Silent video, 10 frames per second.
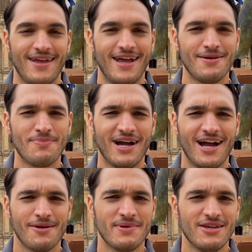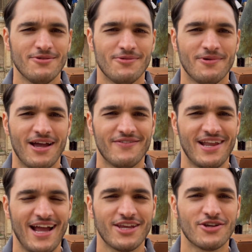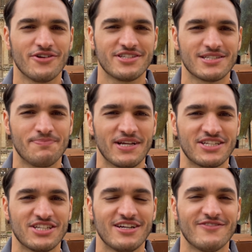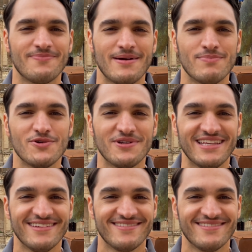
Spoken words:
And behind me, we have an accurate depiction of my booty.